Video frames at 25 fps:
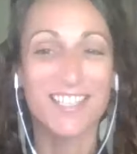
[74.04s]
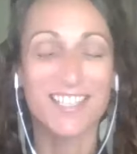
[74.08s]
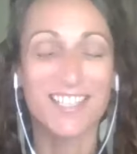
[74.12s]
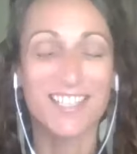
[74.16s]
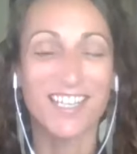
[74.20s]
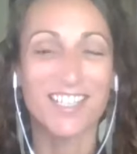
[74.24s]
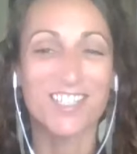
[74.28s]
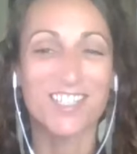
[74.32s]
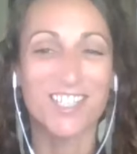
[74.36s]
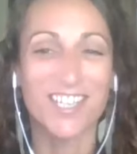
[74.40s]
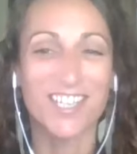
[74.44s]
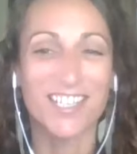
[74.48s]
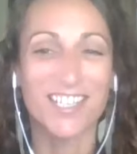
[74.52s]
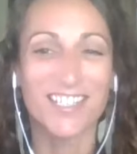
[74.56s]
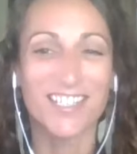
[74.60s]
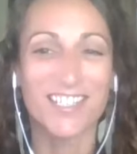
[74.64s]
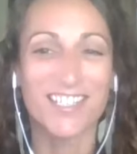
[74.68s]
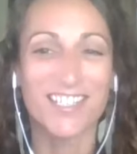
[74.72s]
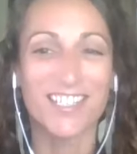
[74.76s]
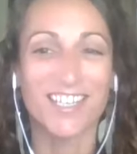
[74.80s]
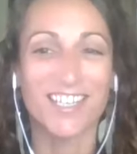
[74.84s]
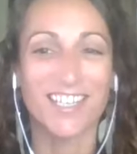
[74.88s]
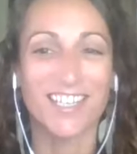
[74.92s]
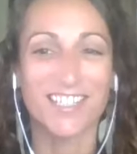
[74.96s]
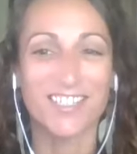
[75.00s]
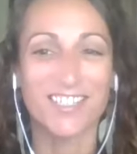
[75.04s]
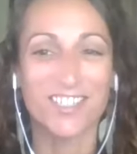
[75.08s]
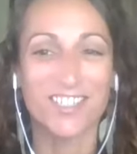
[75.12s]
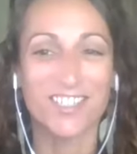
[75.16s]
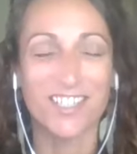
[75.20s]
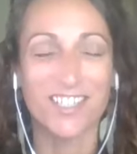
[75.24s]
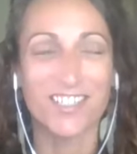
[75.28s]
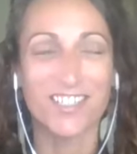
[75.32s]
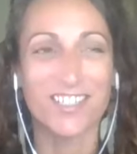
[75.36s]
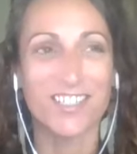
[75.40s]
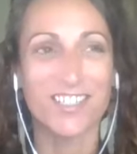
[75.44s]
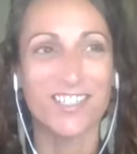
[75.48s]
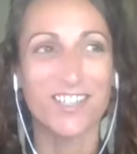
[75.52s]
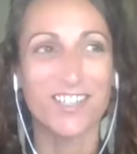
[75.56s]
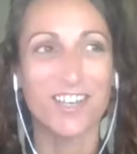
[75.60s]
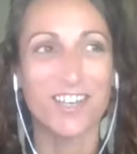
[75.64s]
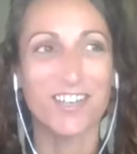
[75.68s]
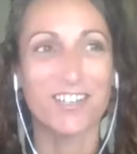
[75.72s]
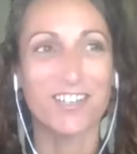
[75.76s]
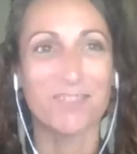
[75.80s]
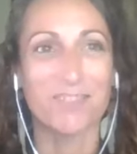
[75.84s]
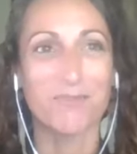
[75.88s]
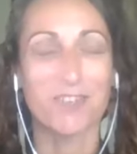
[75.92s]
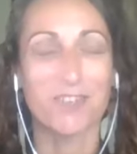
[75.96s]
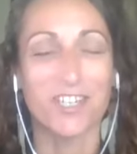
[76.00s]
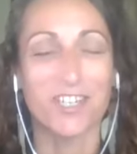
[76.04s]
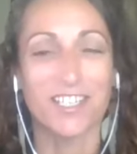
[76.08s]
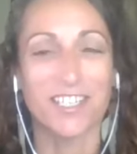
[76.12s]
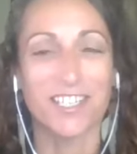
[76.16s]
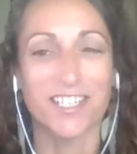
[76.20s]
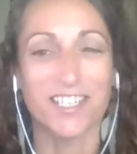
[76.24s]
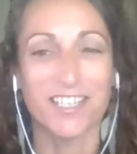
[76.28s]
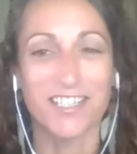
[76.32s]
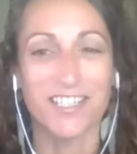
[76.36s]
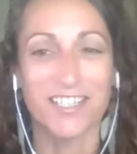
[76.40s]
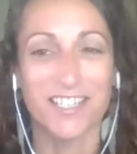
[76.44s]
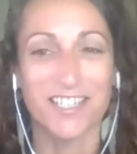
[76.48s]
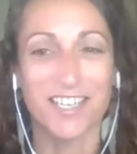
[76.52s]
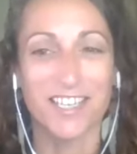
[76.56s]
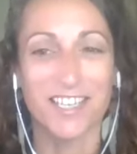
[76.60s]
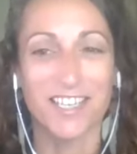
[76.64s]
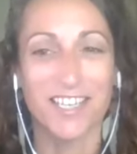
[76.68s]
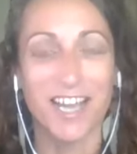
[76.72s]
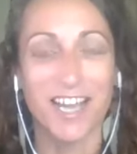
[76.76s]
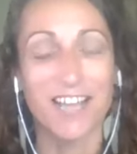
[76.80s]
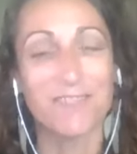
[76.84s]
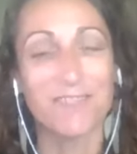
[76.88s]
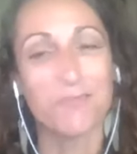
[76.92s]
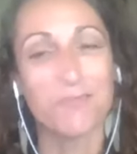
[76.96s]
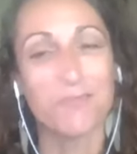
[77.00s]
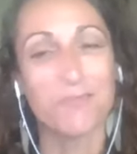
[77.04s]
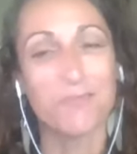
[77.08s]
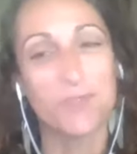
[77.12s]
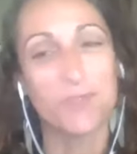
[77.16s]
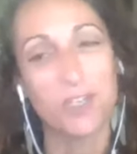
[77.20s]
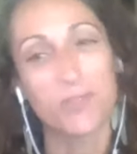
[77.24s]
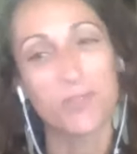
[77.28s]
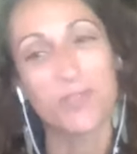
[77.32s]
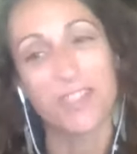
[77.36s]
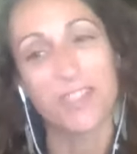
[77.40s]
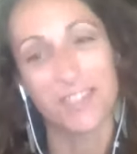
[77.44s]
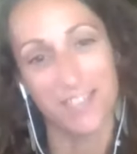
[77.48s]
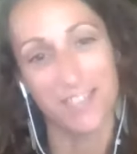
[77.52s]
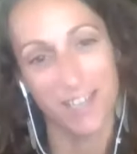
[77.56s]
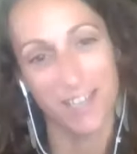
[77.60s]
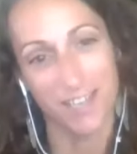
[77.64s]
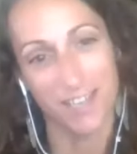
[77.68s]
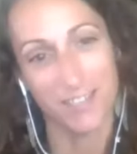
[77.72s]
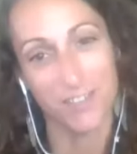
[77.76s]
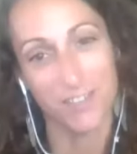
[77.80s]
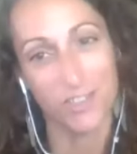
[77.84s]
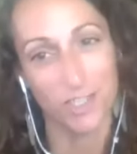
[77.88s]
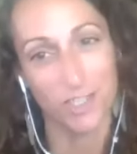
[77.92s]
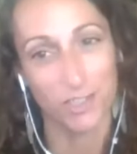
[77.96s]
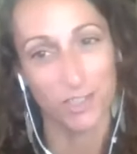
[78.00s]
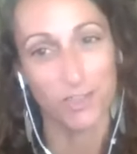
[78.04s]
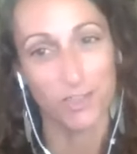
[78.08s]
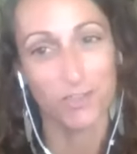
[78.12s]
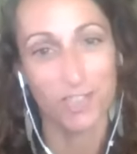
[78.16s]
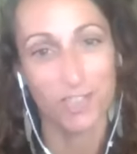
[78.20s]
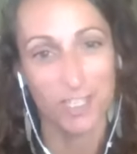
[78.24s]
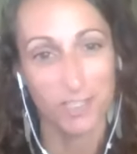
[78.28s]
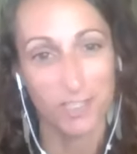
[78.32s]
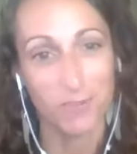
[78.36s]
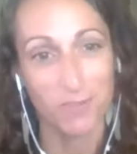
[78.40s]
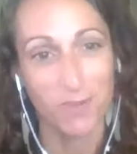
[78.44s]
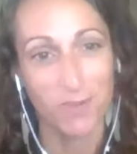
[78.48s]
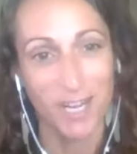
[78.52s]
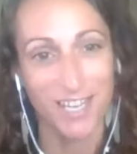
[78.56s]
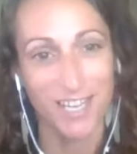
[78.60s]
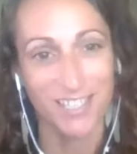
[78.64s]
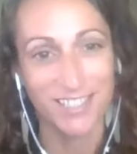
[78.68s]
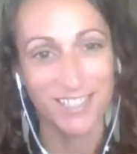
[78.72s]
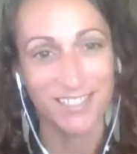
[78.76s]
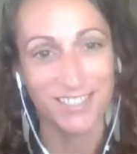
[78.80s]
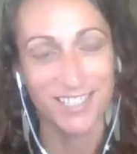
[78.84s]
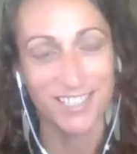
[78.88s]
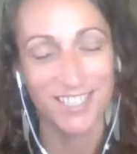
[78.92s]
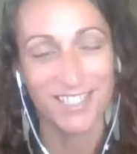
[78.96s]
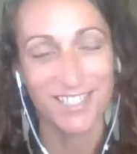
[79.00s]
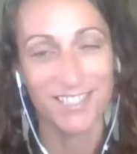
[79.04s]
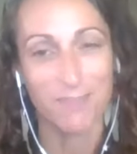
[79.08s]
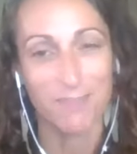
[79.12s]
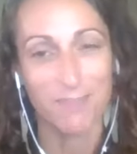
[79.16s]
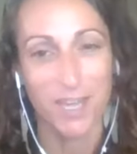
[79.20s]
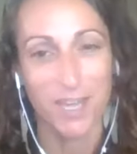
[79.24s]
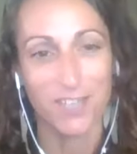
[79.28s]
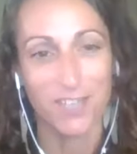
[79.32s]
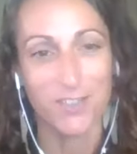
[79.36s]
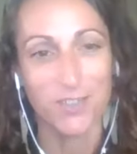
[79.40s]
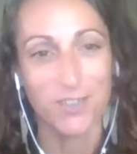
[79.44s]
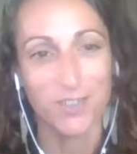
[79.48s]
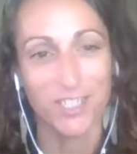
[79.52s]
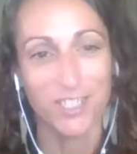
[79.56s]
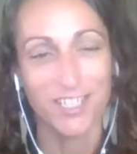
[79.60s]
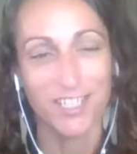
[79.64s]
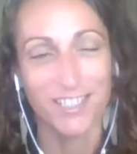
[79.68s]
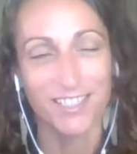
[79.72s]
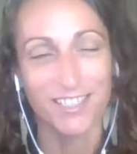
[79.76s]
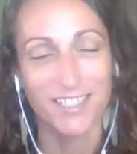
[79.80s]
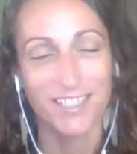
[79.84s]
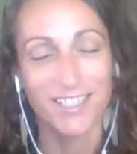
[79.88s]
I just started working I work with young children as well as a mentor.